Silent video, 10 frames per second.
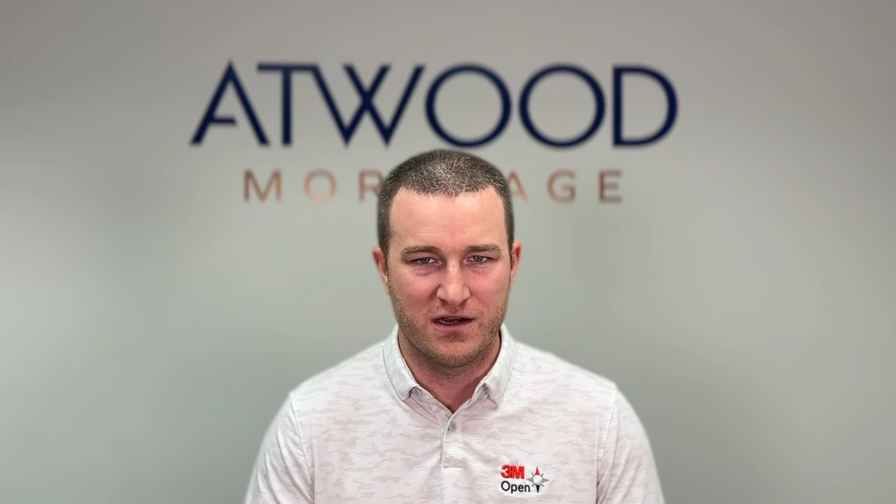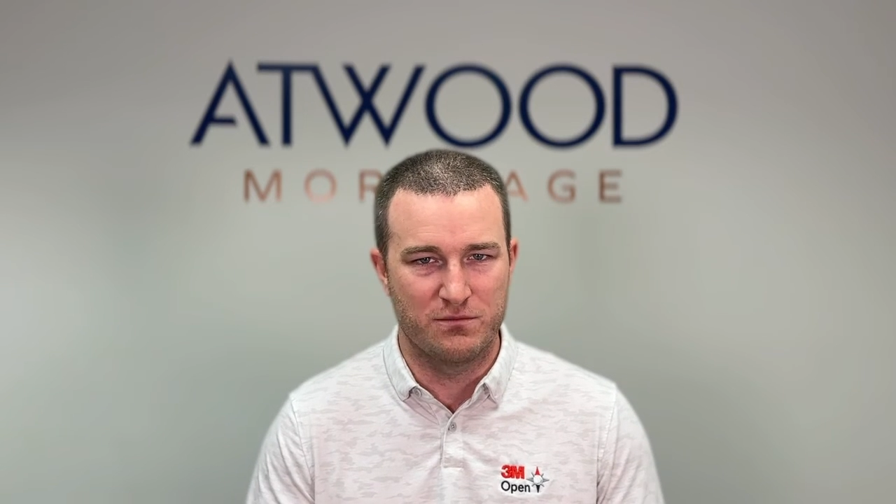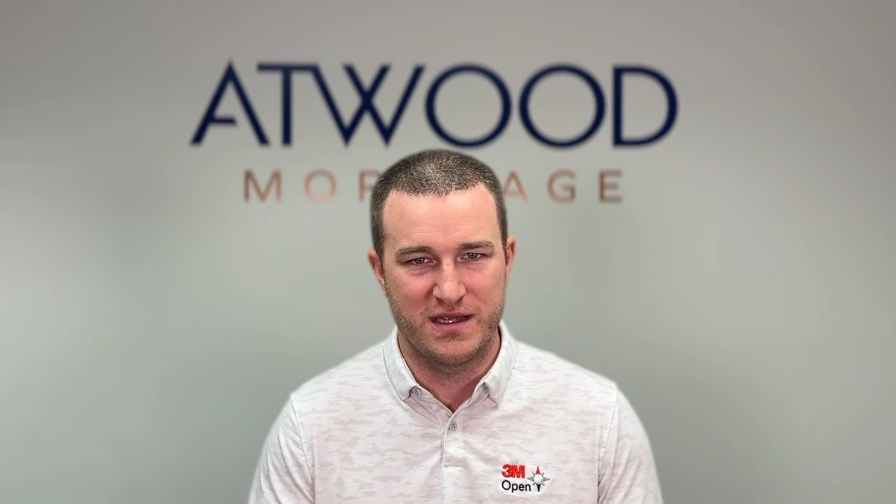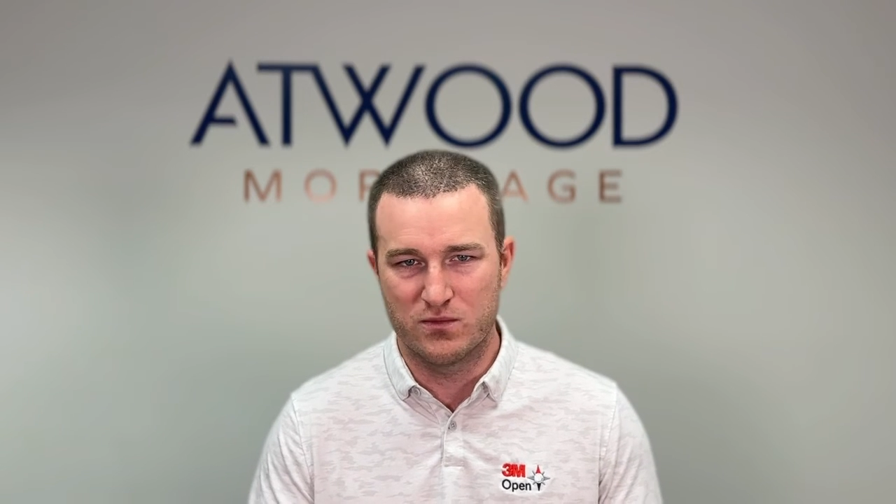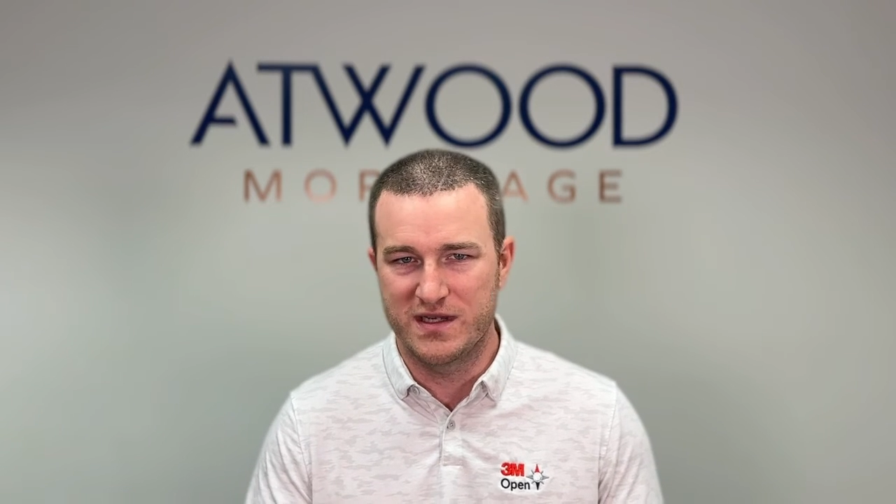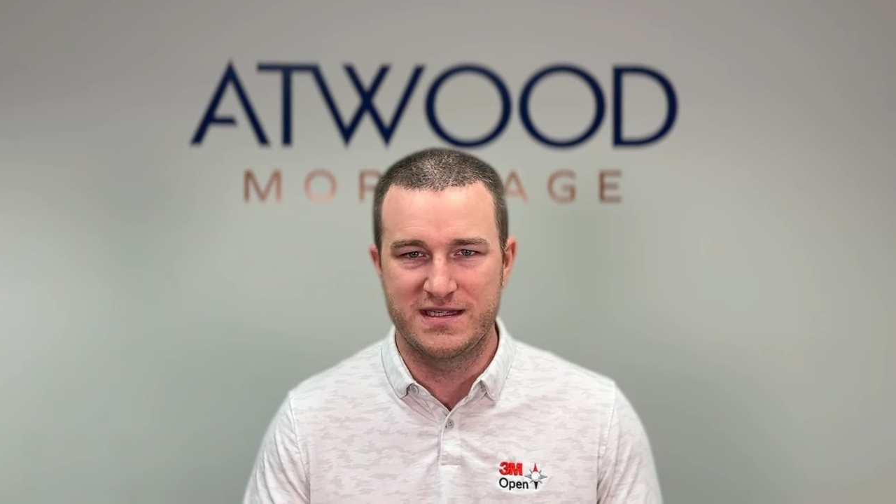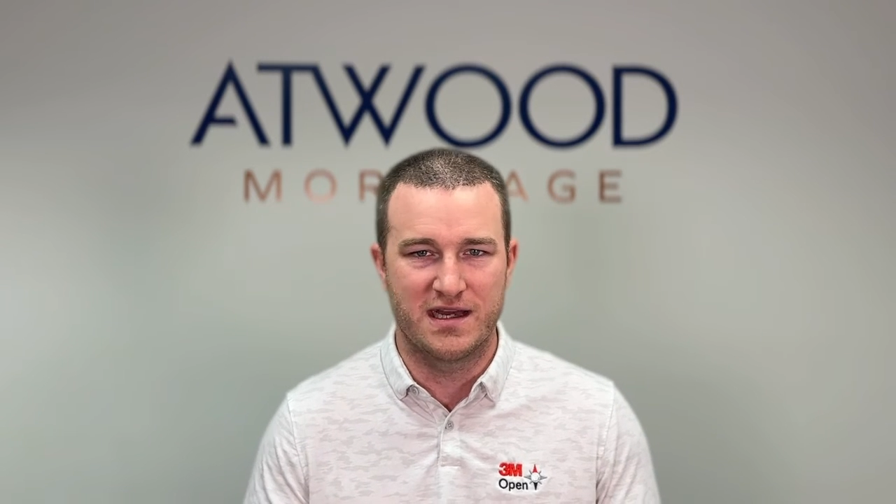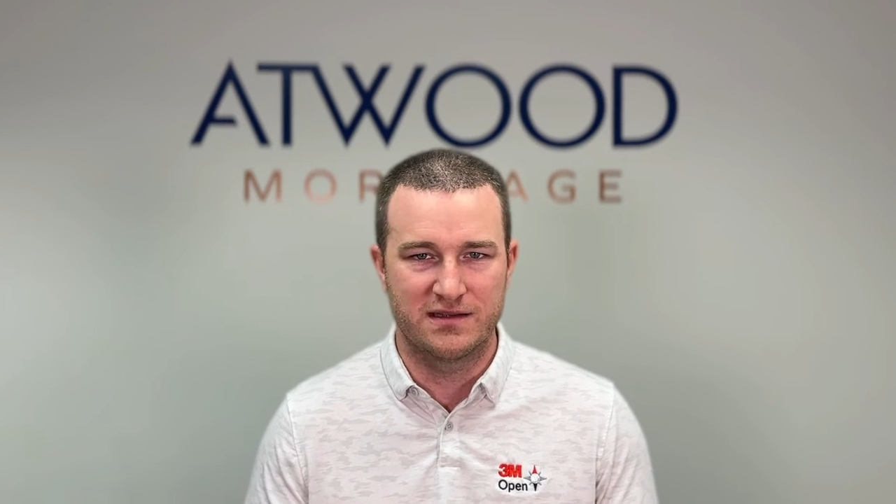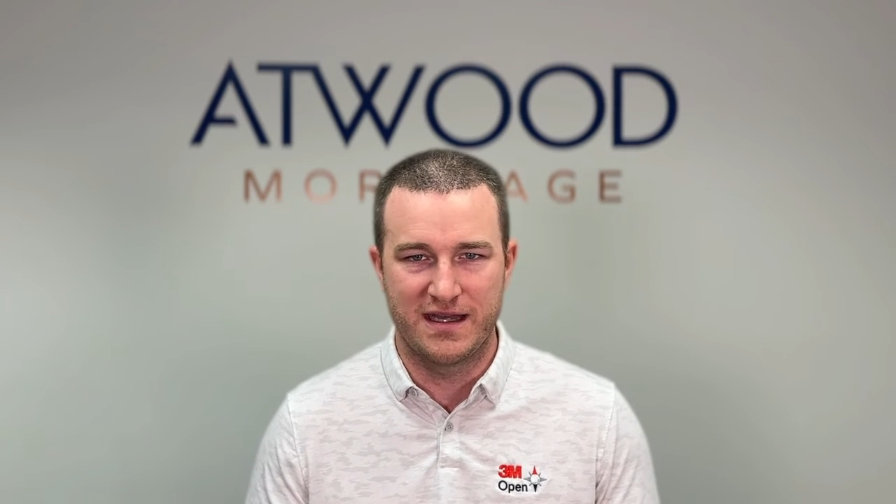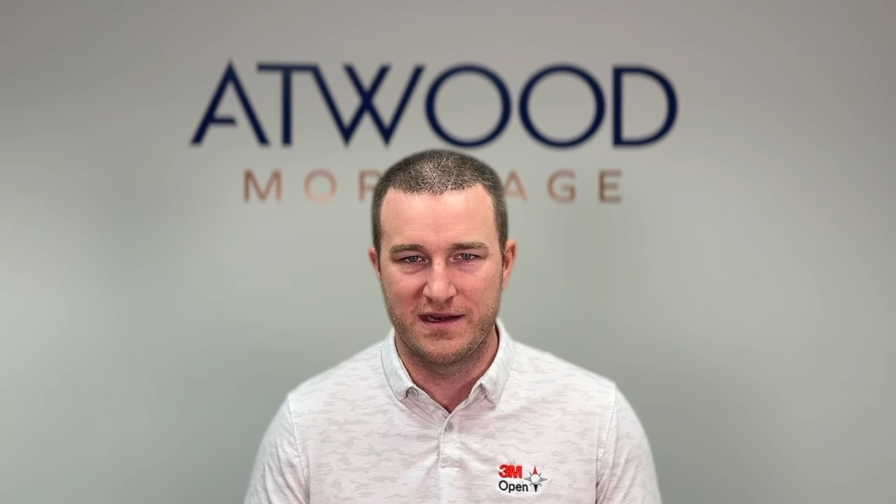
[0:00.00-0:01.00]
or big
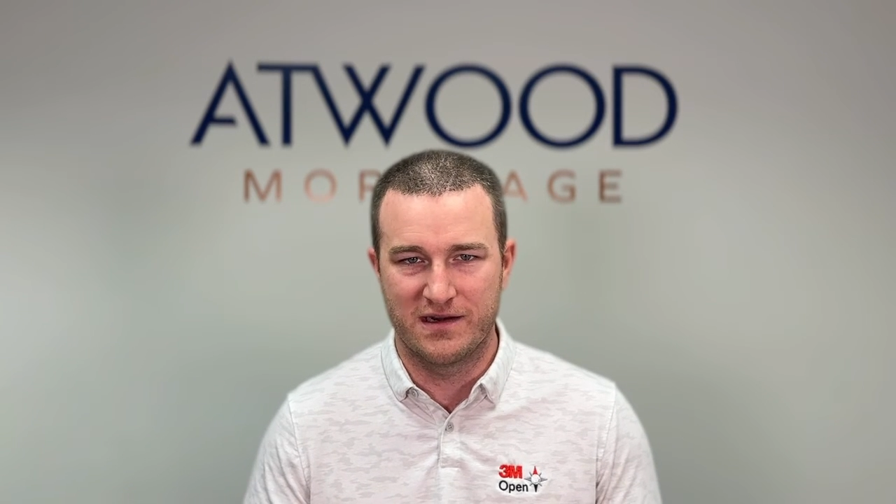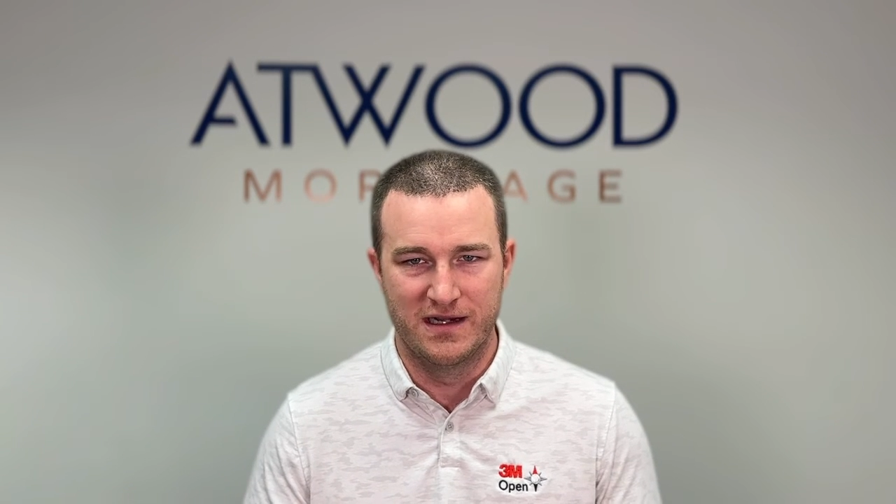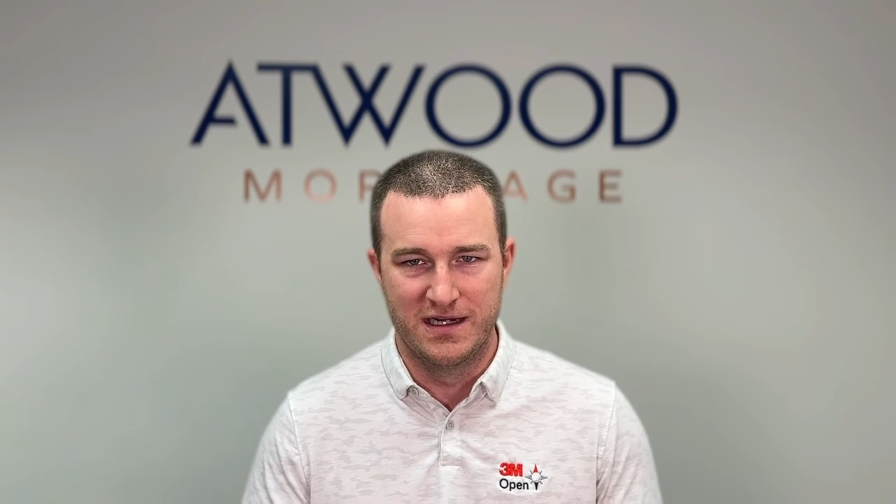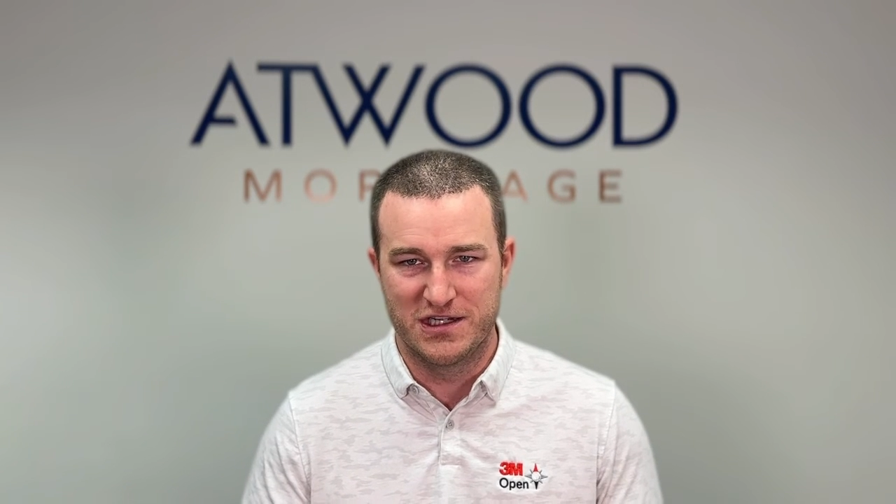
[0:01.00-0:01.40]
retail lender